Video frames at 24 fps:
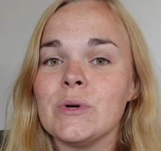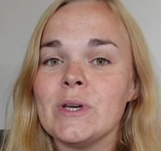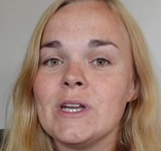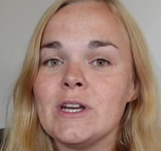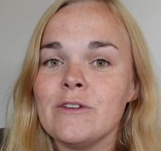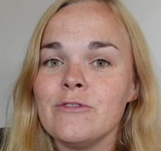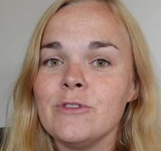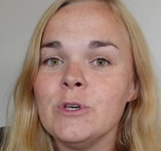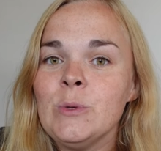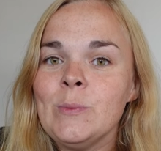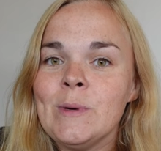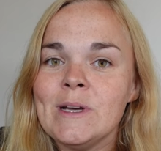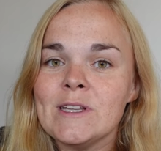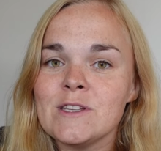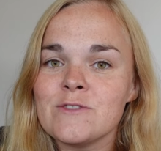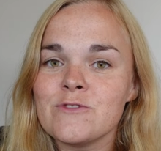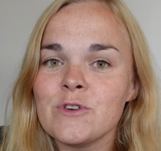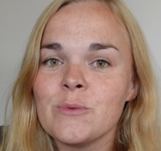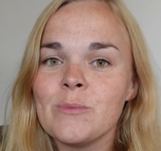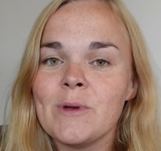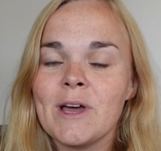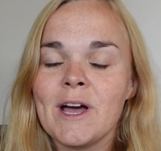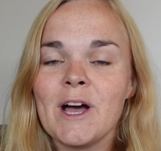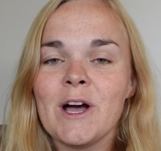in a few months
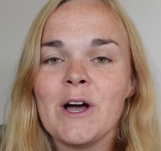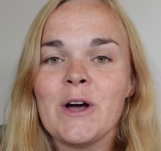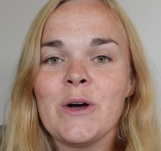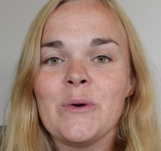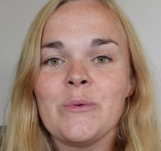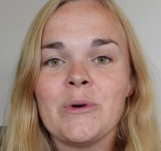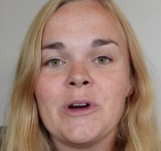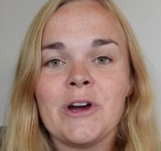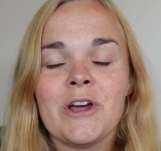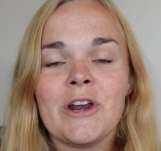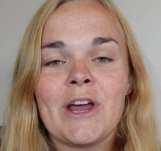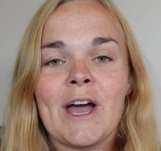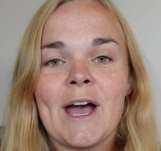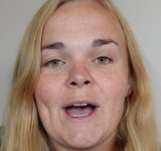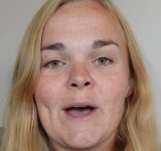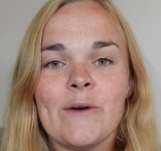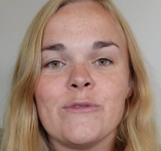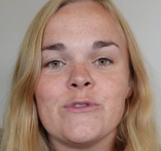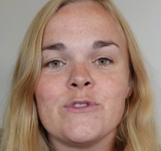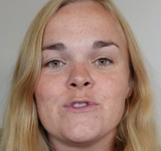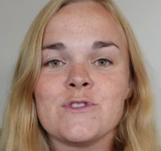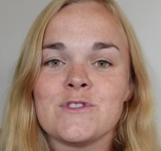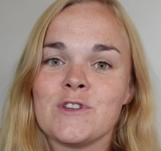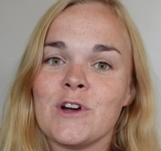from now, we're gonna
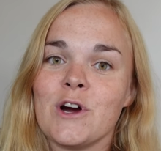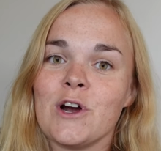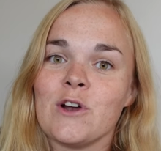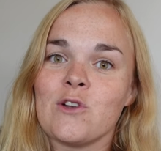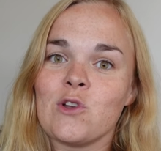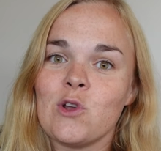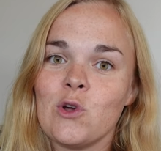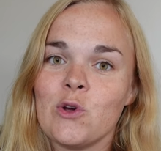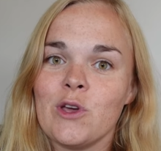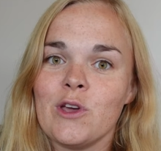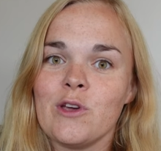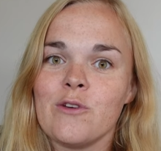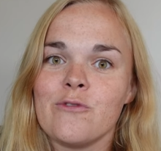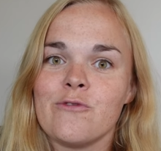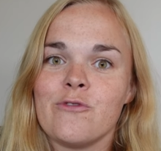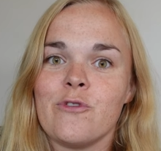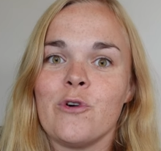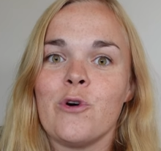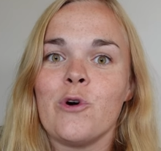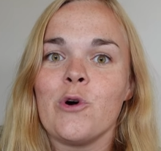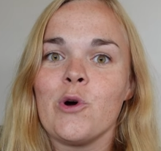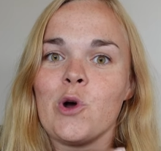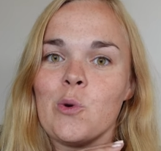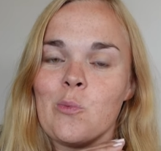have to start looking
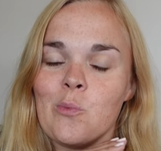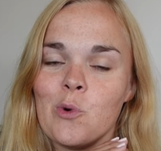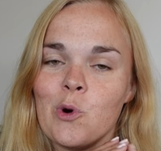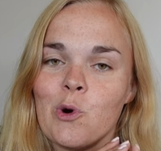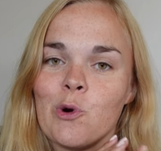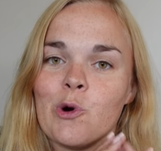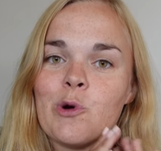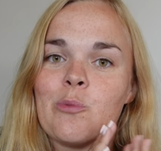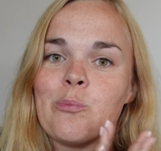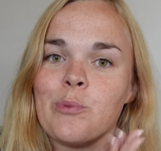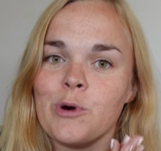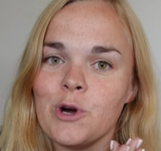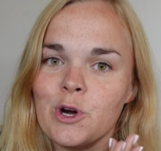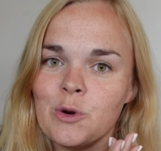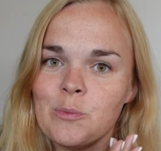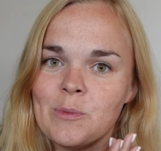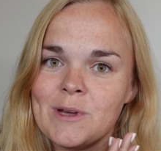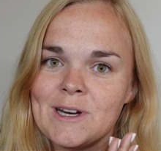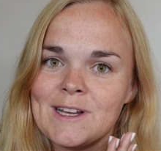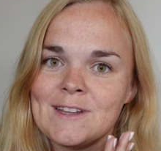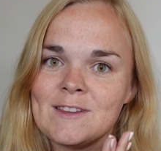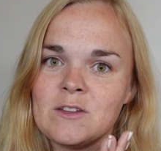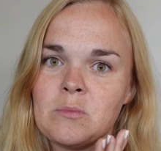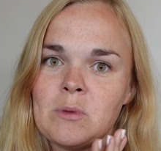for a more
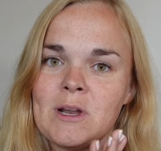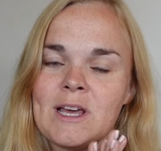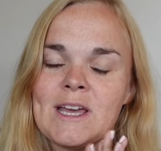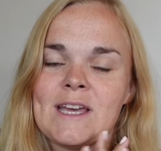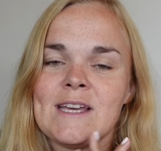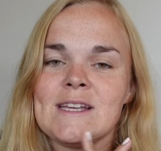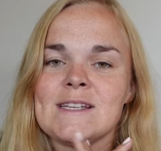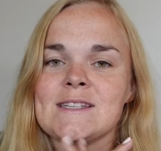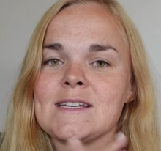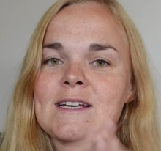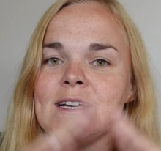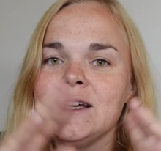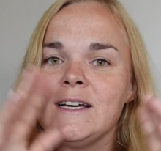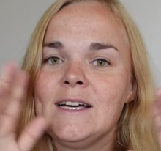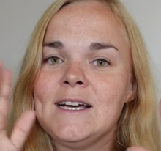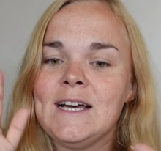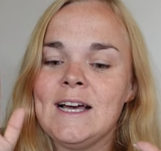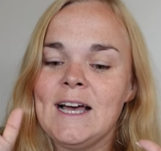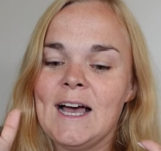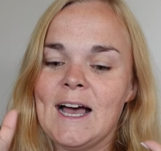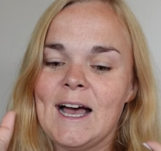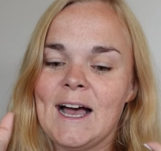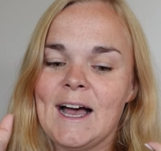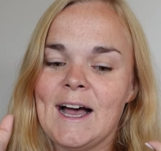permanent place.
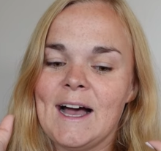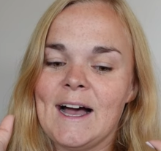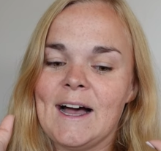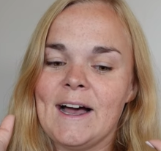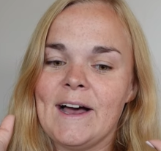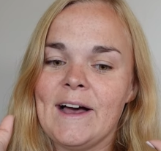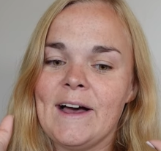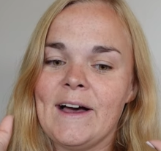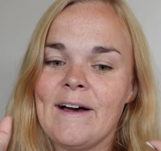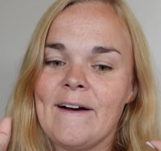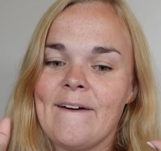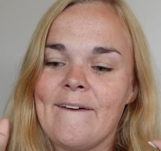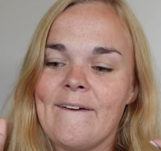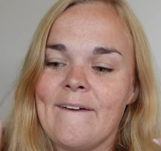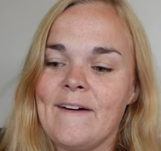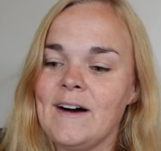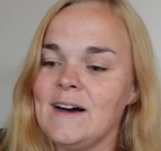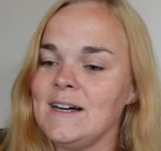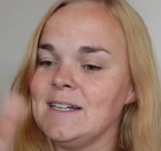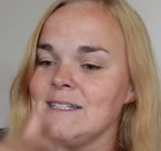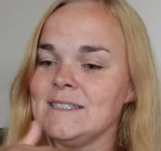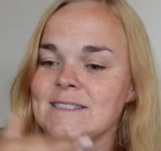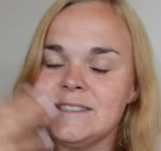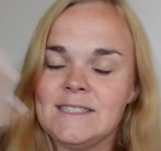
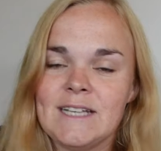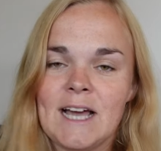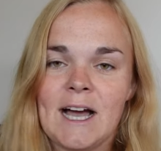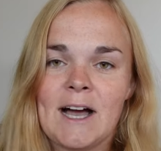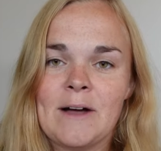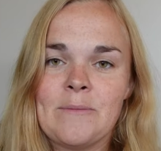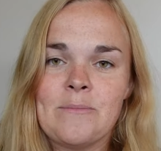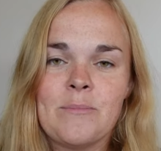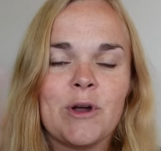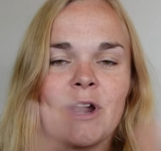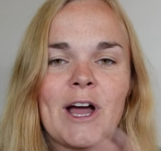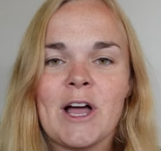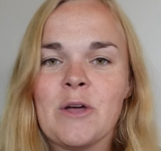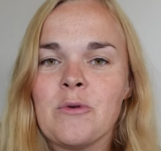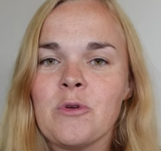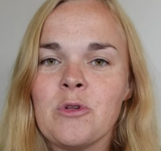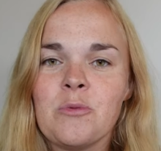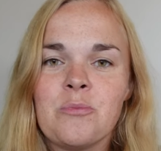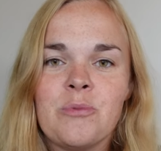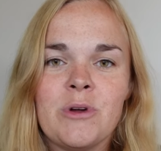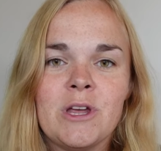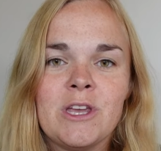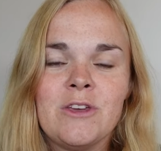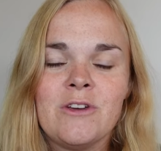And yeah, but I
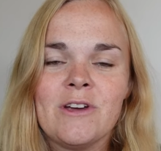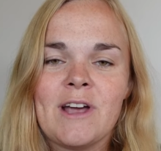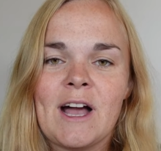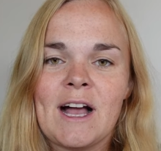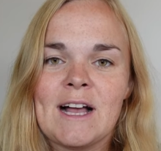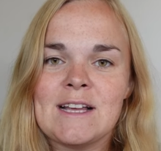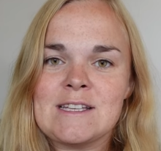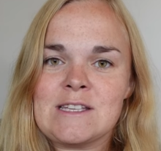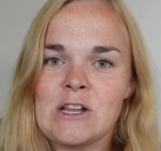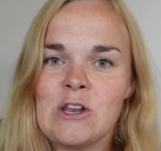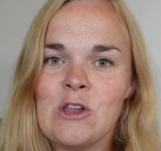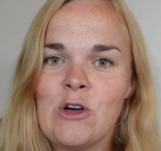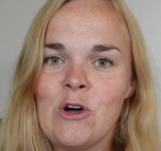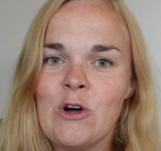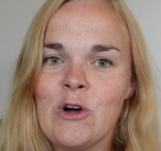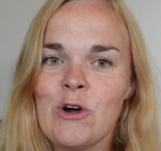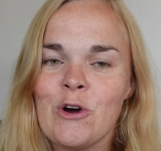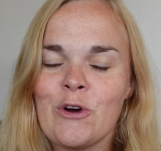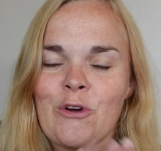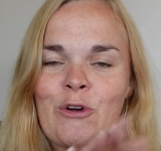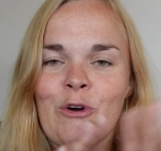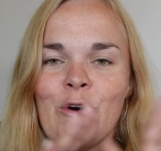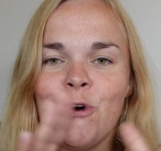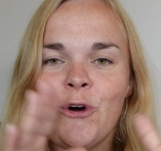will bring you guys
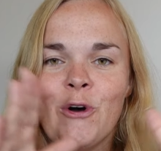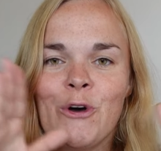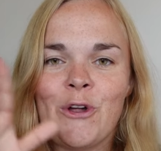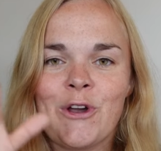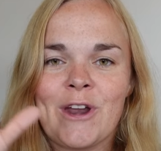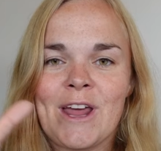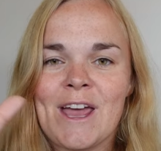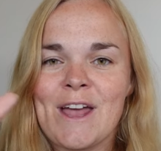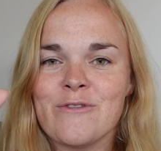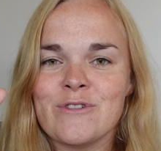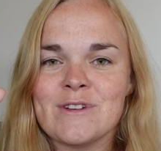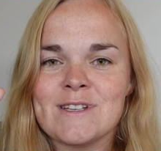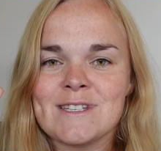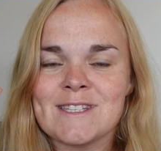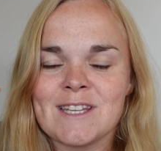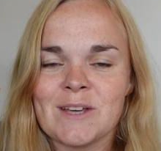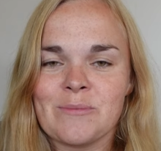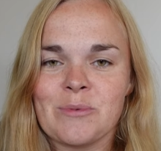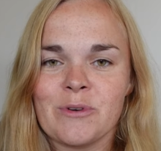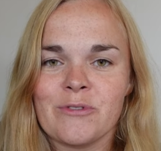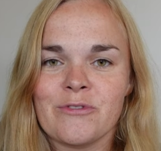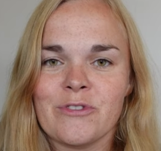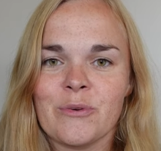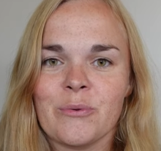along on every
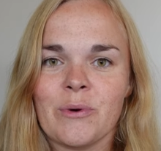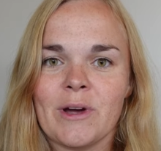step of the